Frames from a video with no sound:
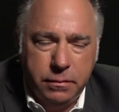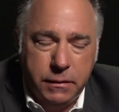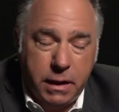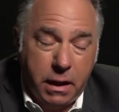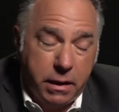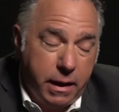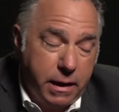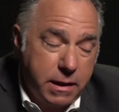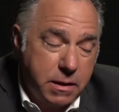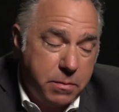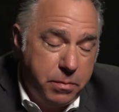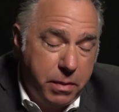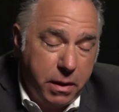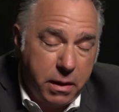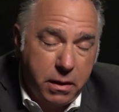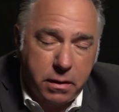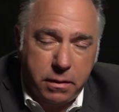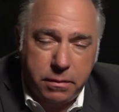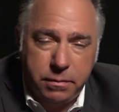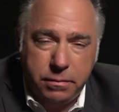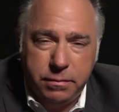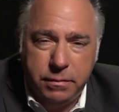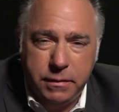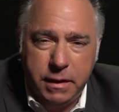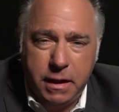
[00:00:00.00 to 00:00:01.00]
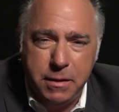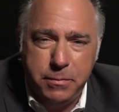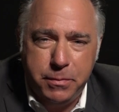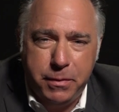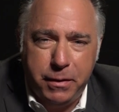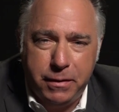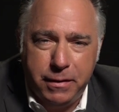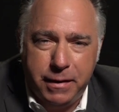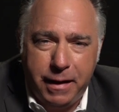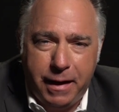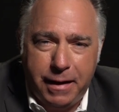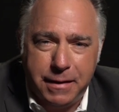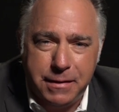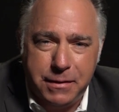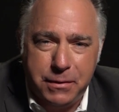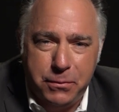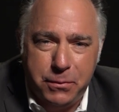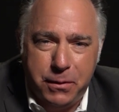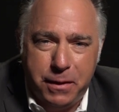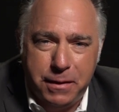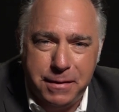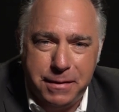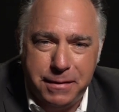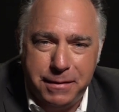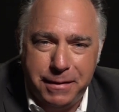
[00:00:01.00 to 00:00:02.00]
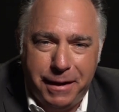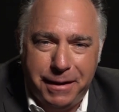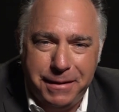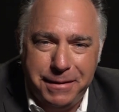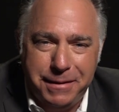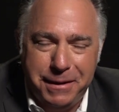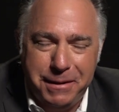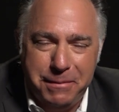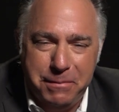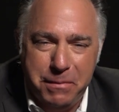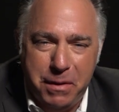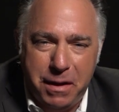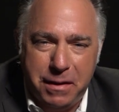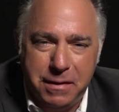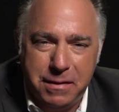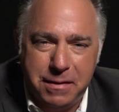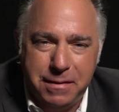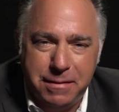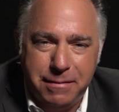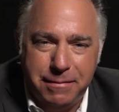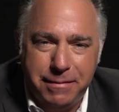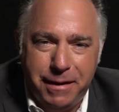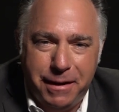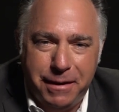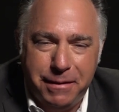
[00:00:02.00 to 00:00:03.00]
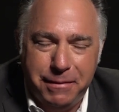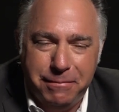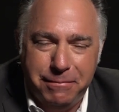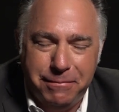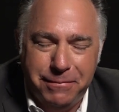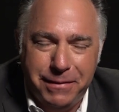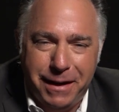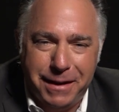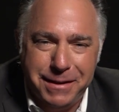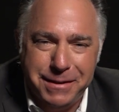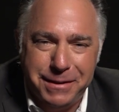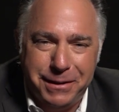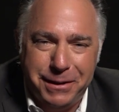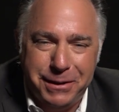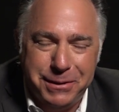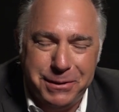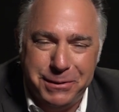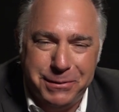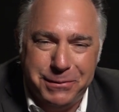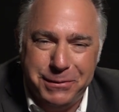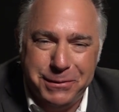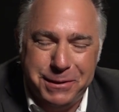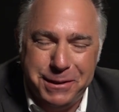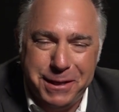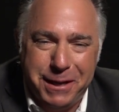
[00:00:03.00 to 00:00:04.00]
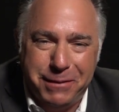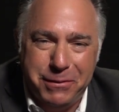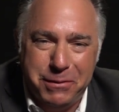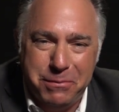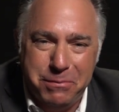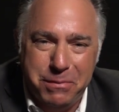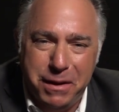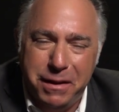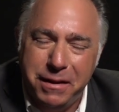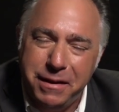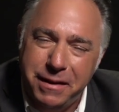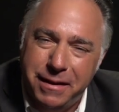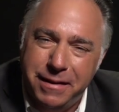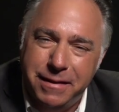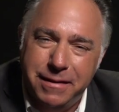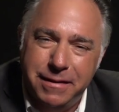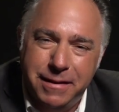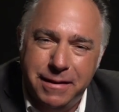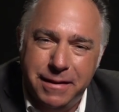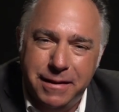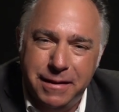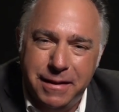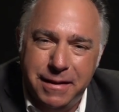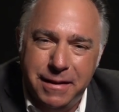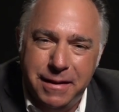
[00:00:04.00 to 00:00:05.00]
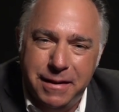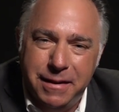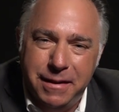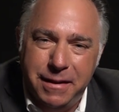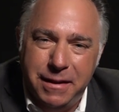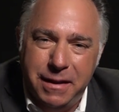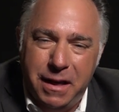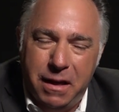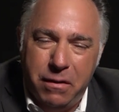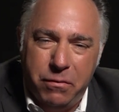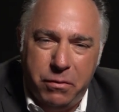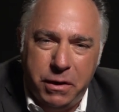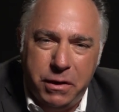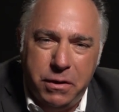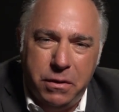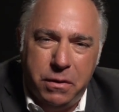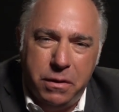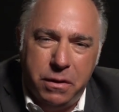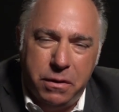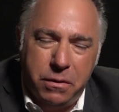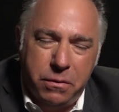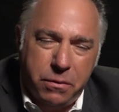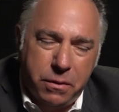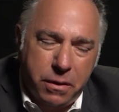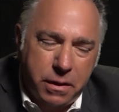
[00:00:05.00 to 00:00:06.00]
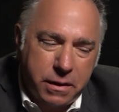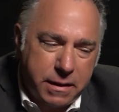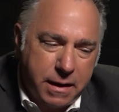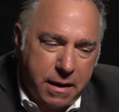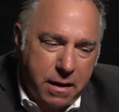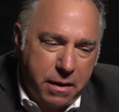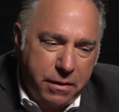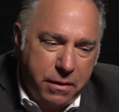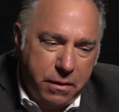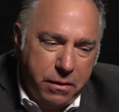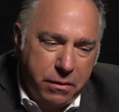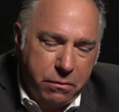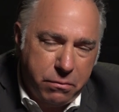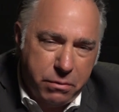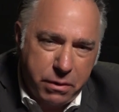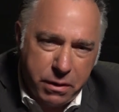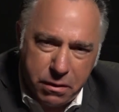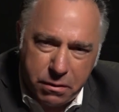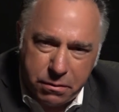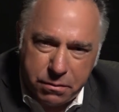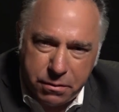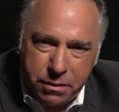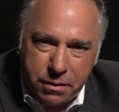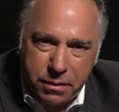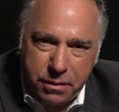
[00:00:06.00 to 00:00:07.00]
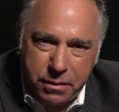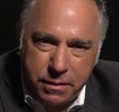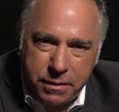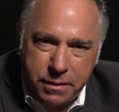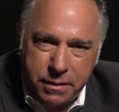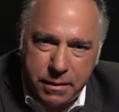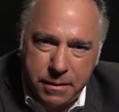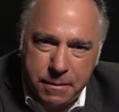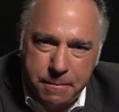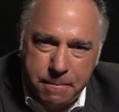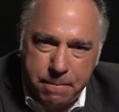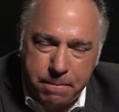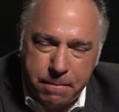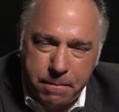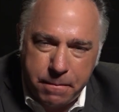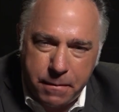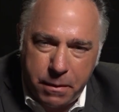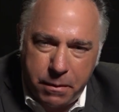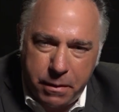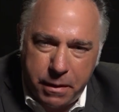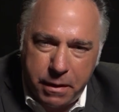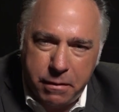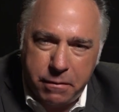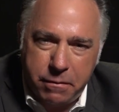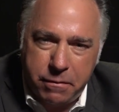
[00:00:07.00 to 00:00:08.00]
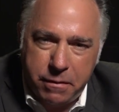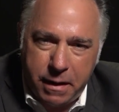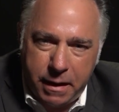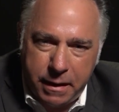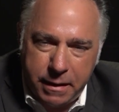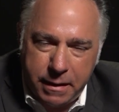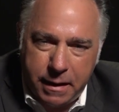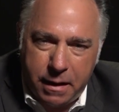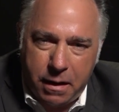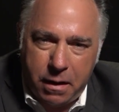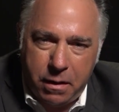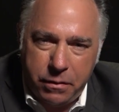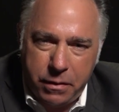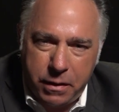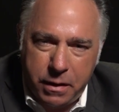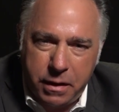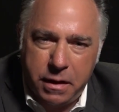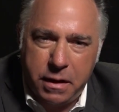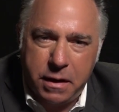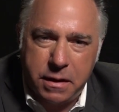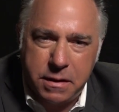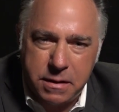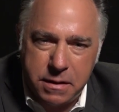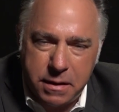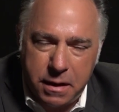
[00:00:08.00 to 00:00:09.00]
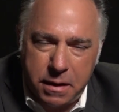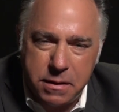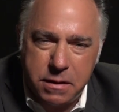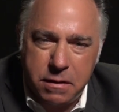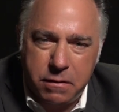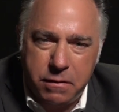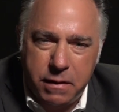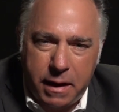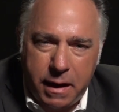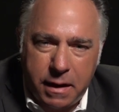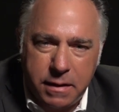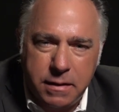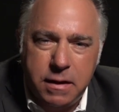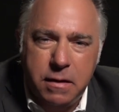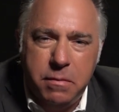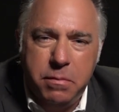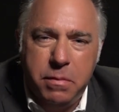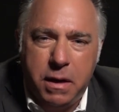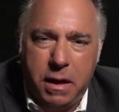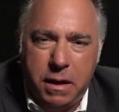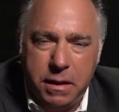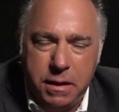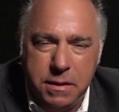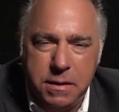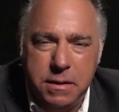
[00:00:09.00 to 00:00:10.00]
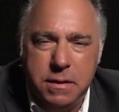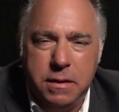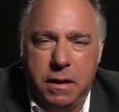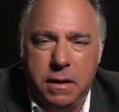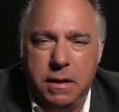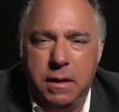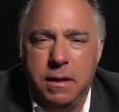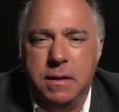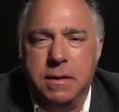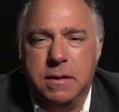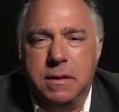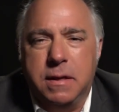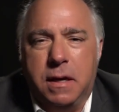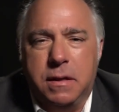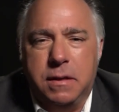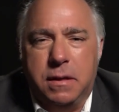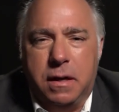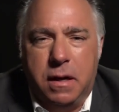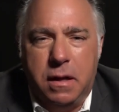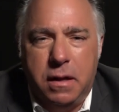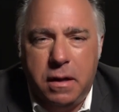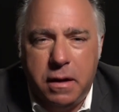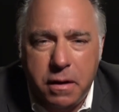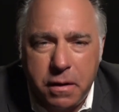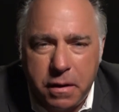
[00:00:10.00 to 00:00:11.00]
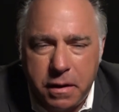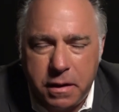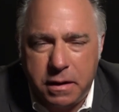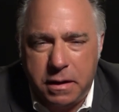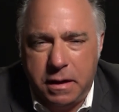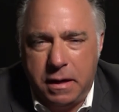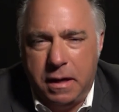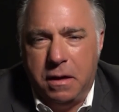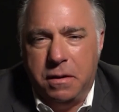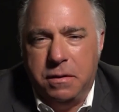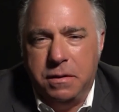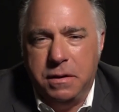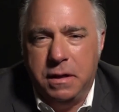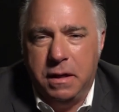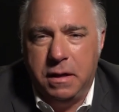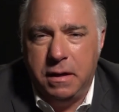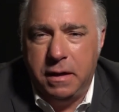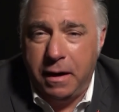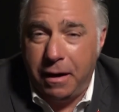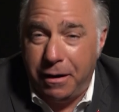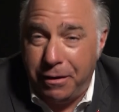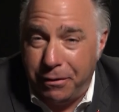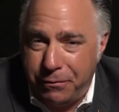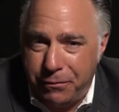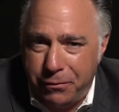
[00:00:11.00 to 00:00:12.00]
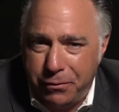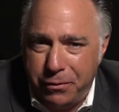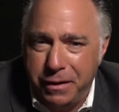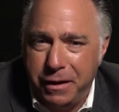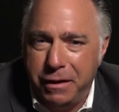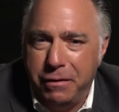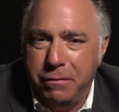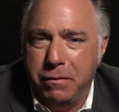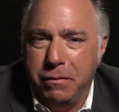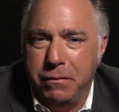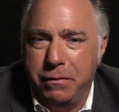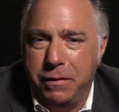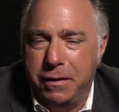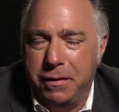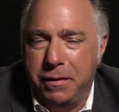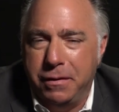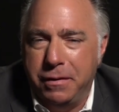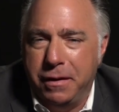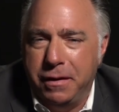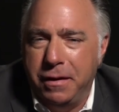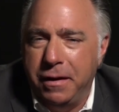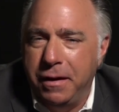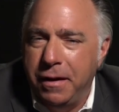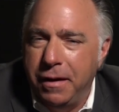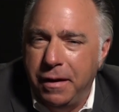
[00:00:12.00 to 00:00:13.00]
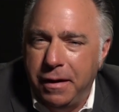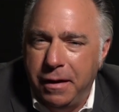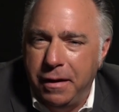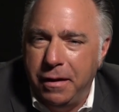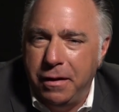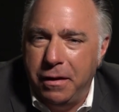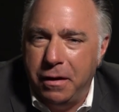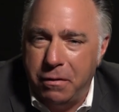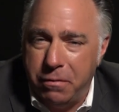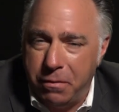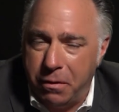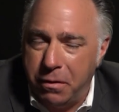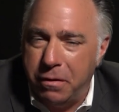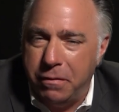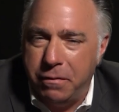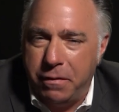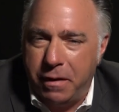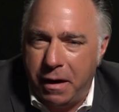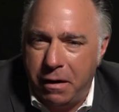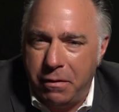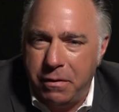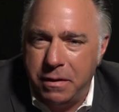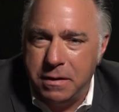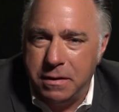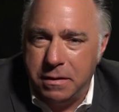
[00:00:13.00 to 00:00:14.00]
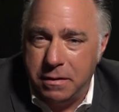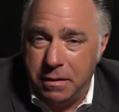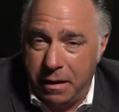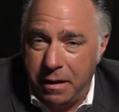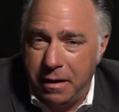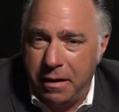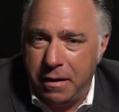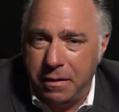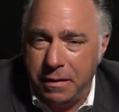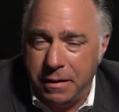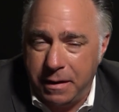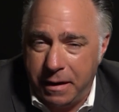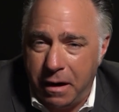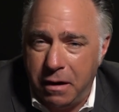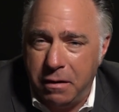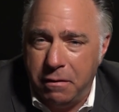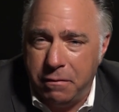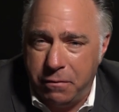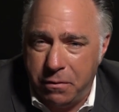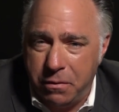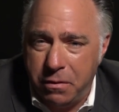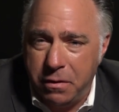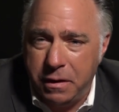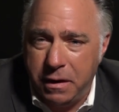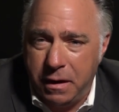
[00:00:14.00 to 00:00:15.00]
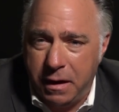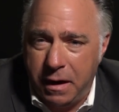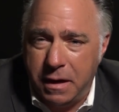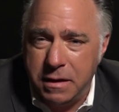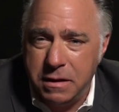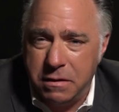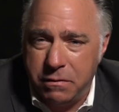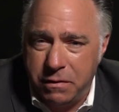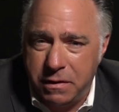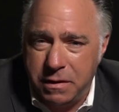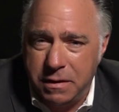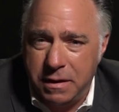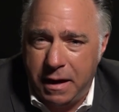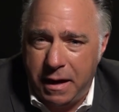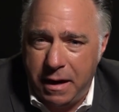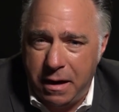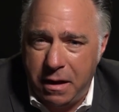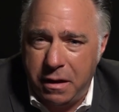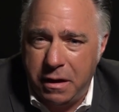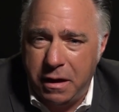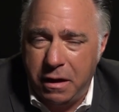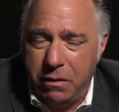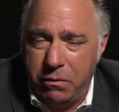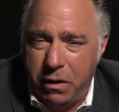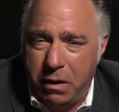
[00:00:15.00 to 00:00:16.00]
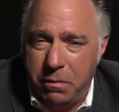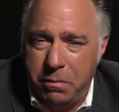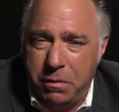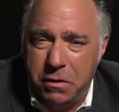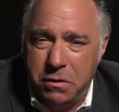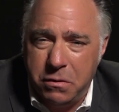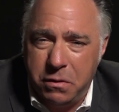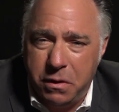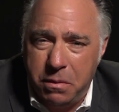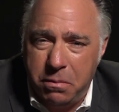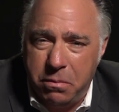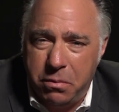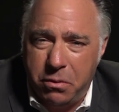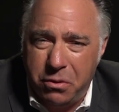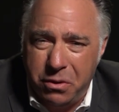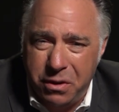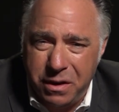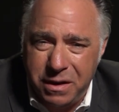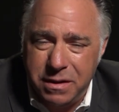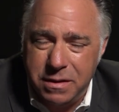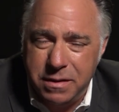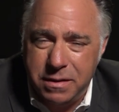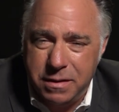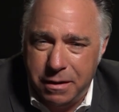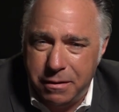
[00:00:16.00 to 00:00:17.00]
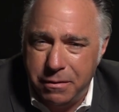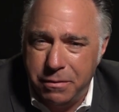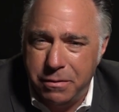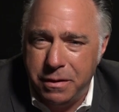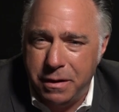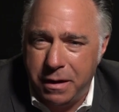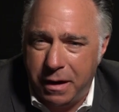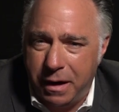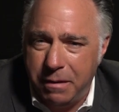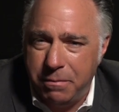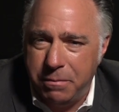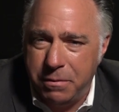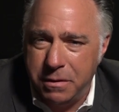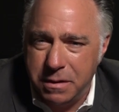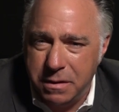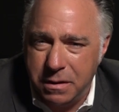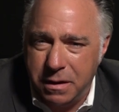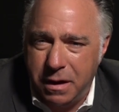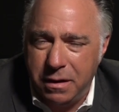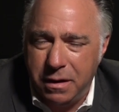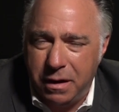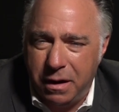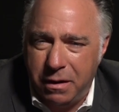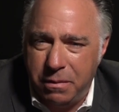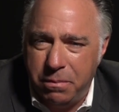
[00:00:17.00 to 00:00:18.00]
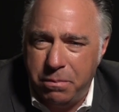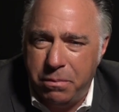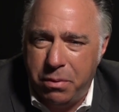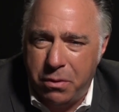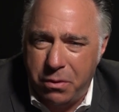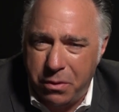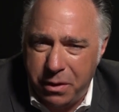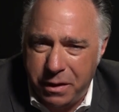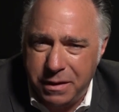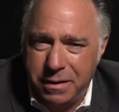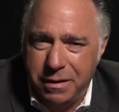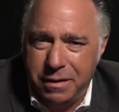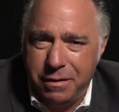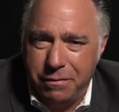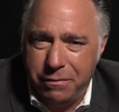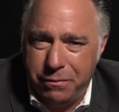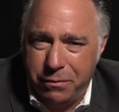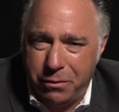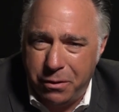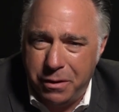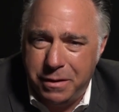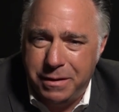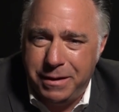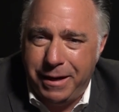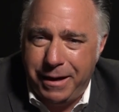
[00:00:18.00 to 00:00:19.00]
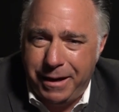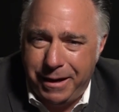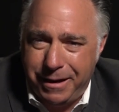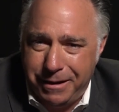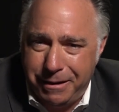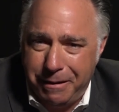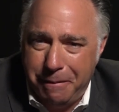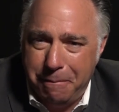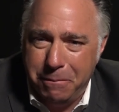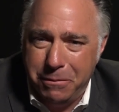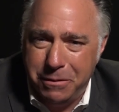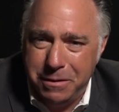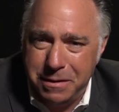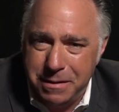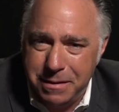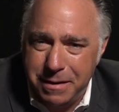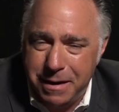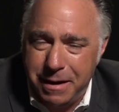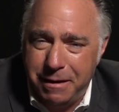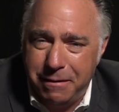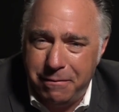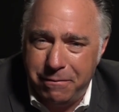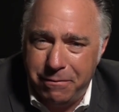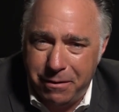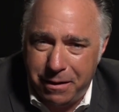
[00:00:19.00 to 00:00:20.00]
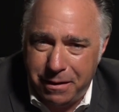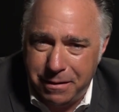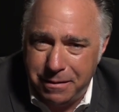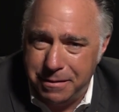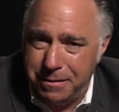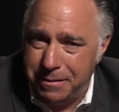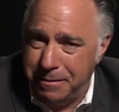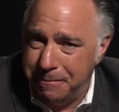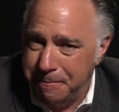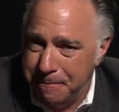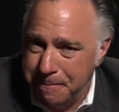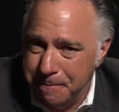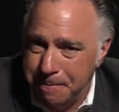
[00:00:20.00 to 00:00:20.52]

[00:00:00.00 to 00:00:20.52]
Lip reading: And that's Bill. That's Bill Gates, who wants 18 months and vaccinations for 7 billion. If we do a little work down here in the real world, we're going to find out that an extensive antibody study in Santa Clara County in California revealed that the coronavirus there in California has a fatality rate between 0.09% and 0.14%, friends.